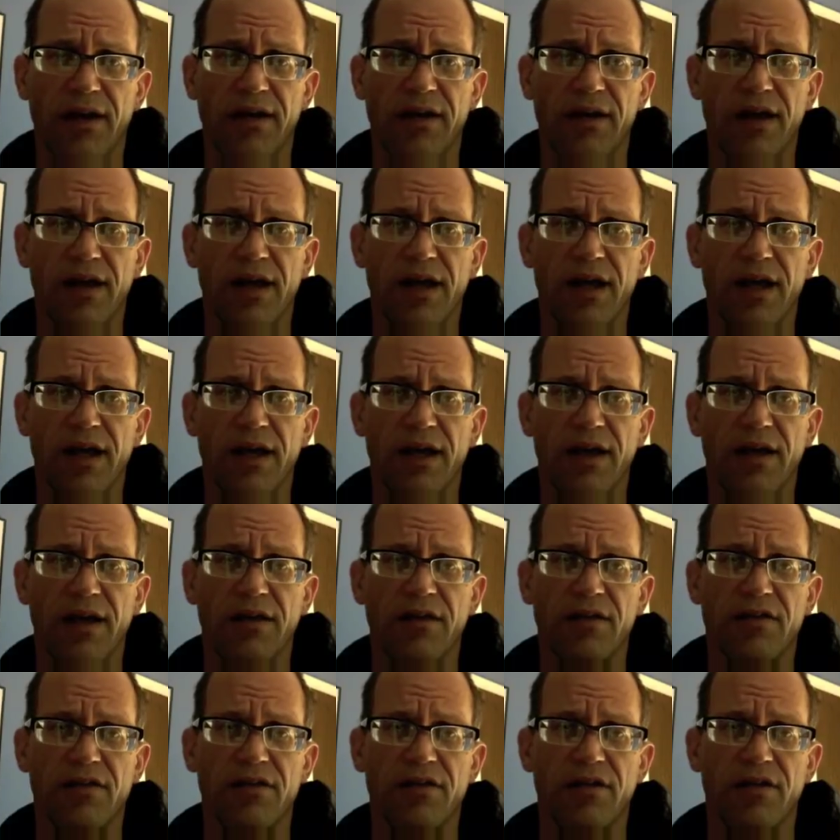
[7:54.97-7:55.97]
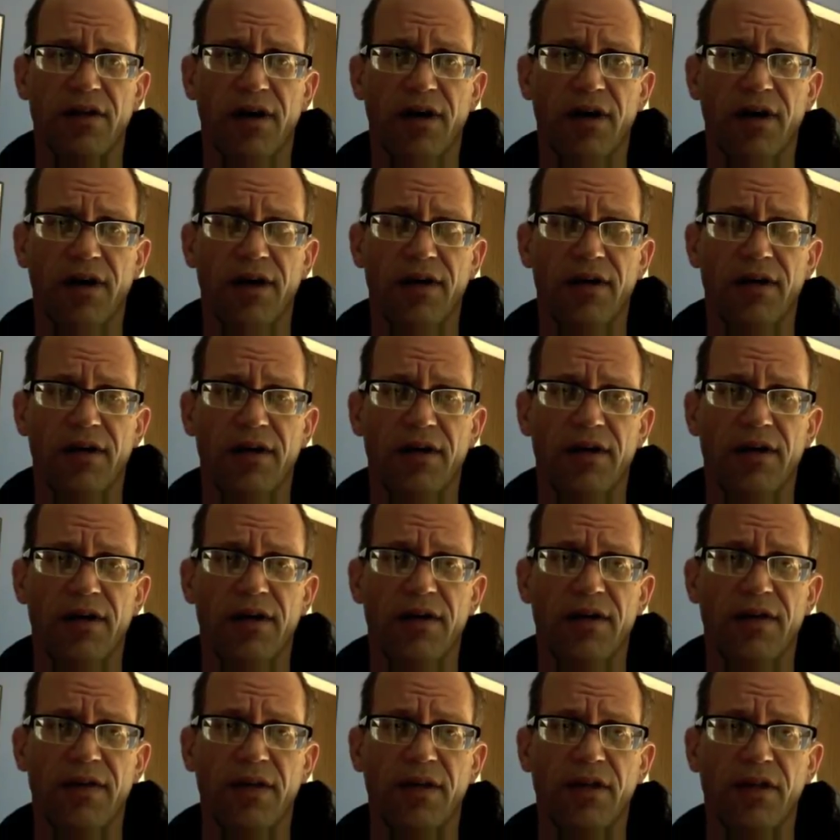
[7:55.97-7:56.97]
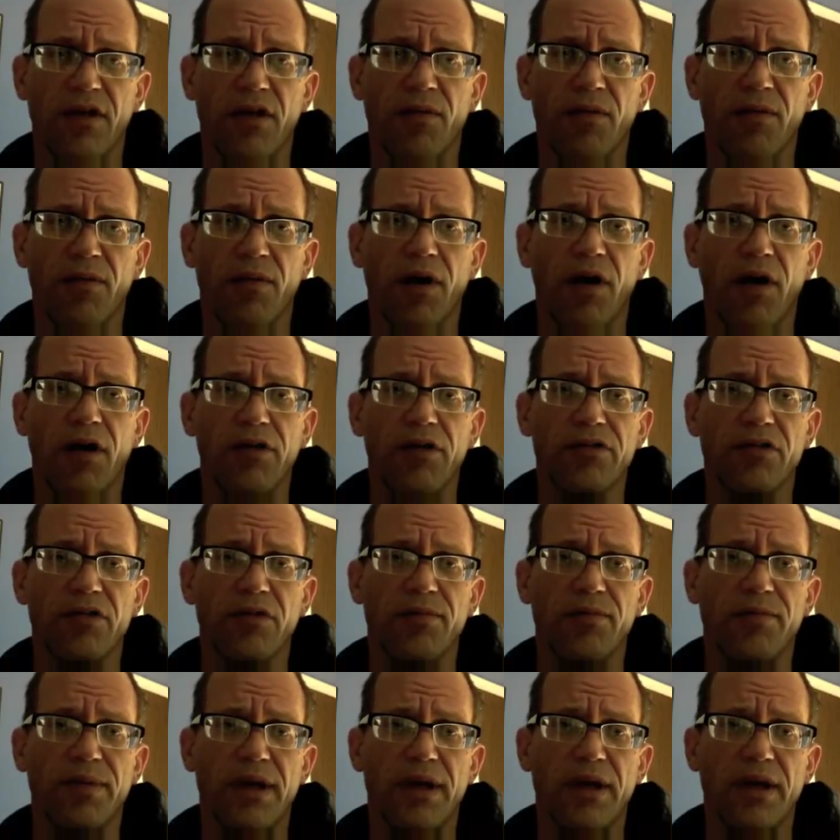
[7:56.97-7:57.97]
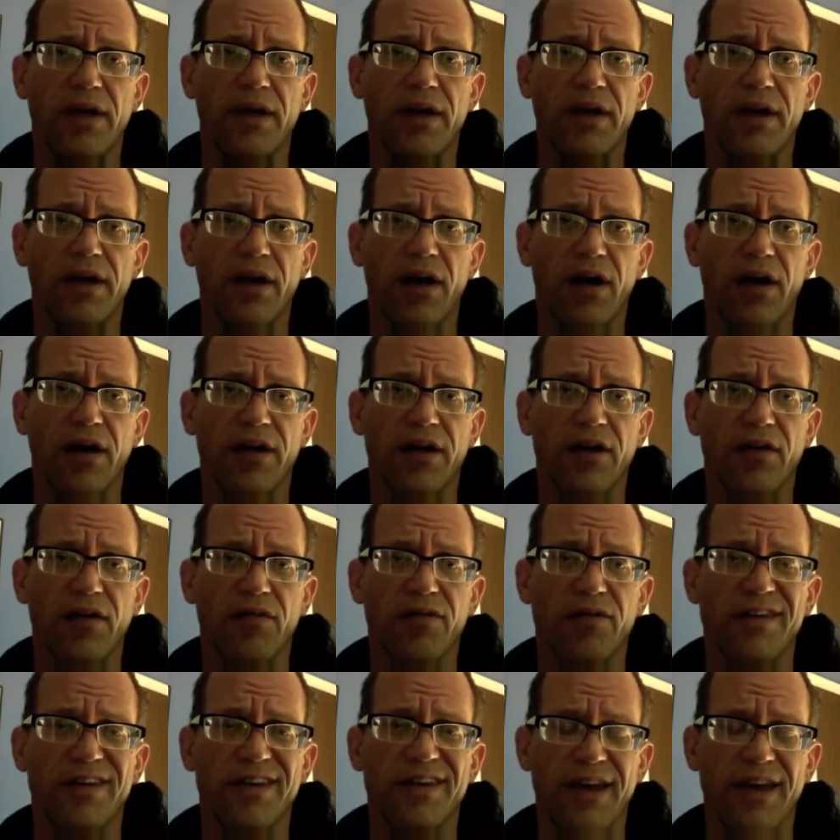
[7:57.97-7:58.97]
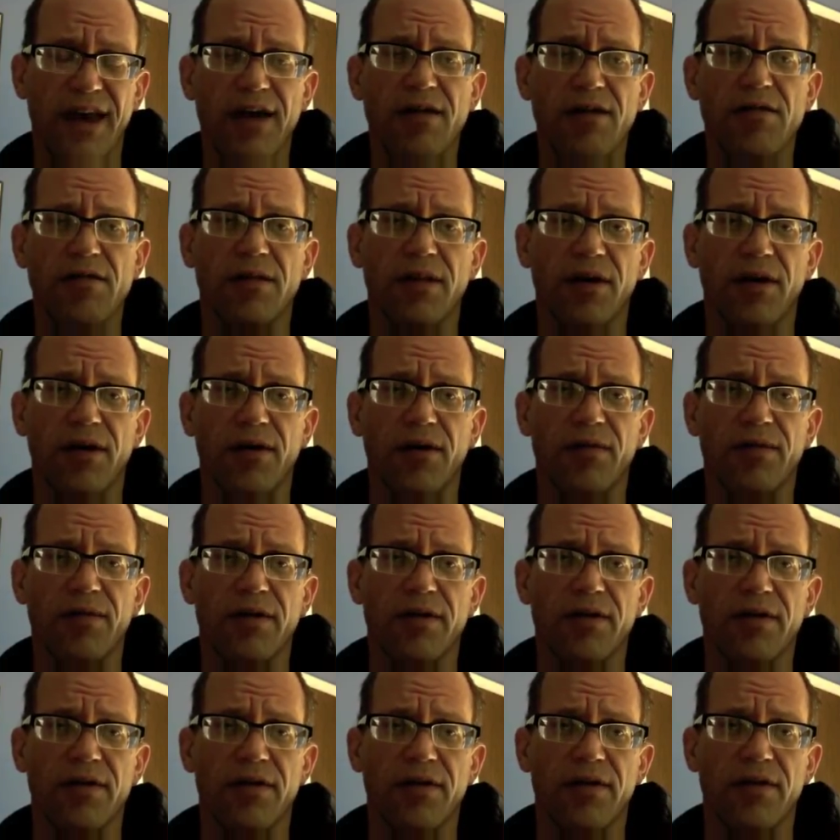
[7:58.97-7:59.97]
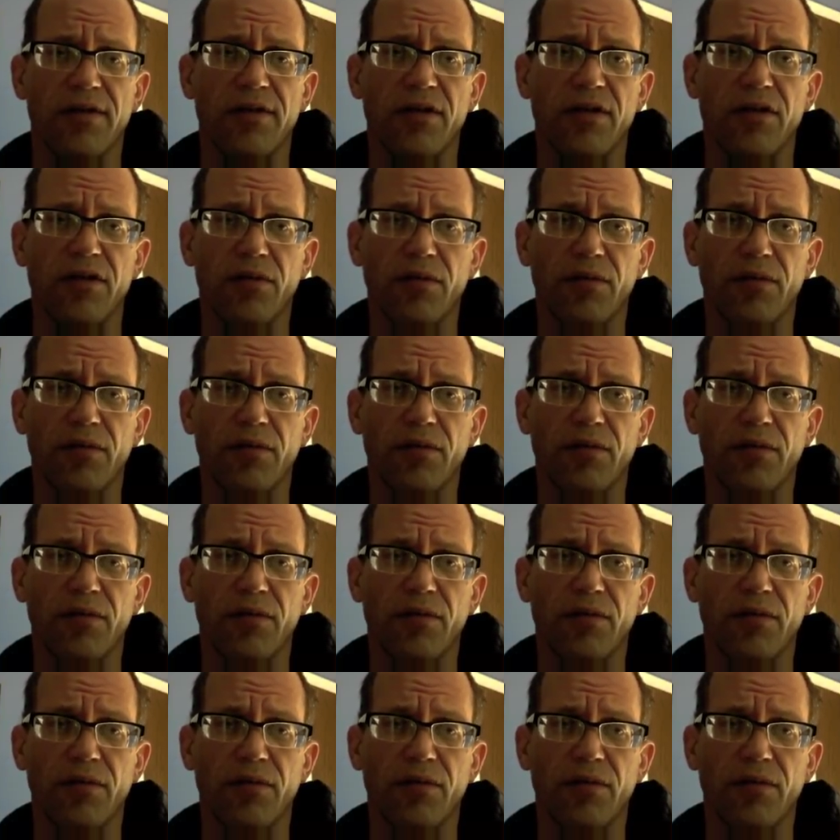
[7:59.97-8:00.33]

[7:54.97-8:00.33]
and then there will also be an audio download that you'll